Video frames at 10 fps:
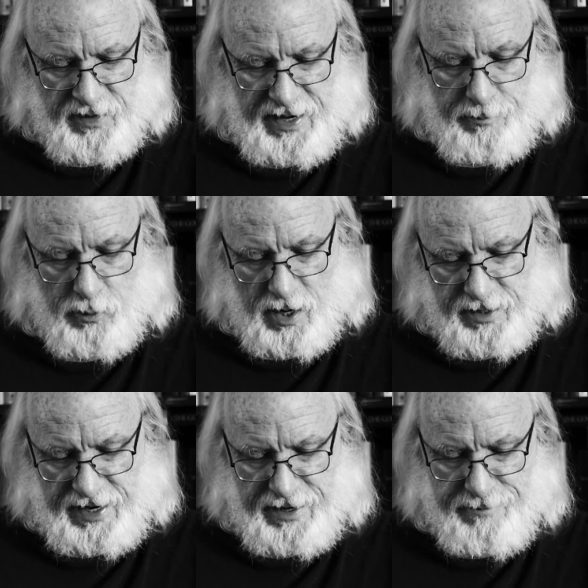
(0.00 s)
It
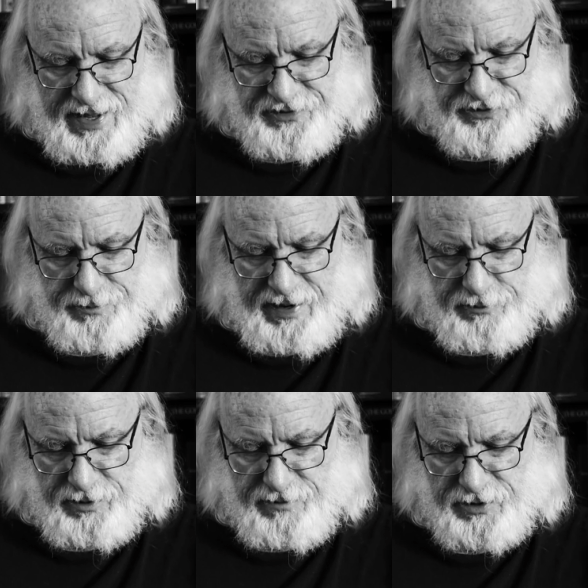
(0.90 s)
brought an immense
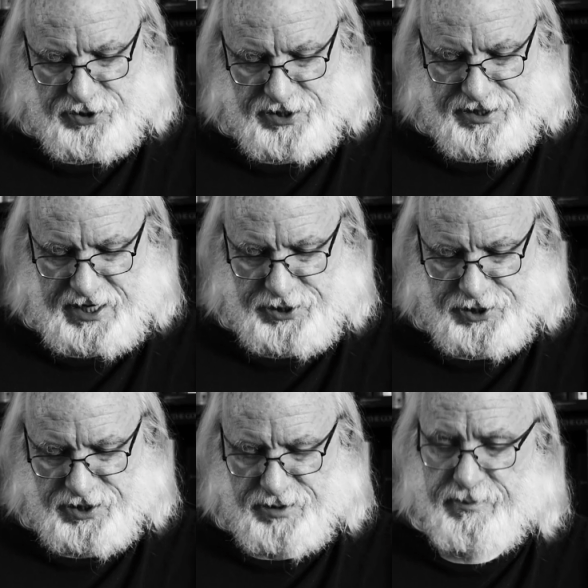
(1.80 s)
amount of
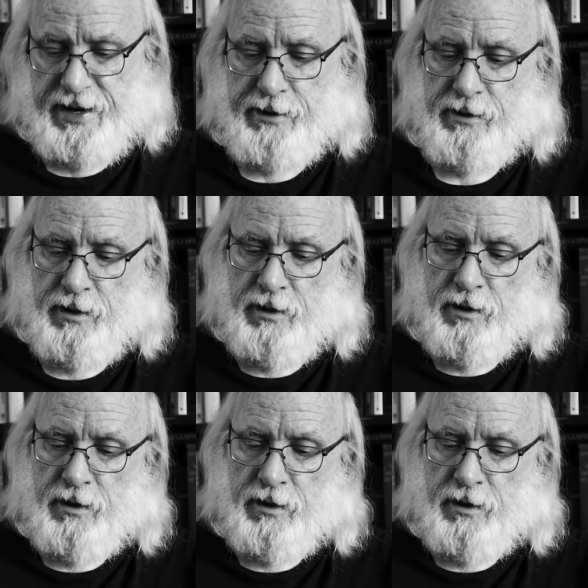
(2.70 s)
attention to bear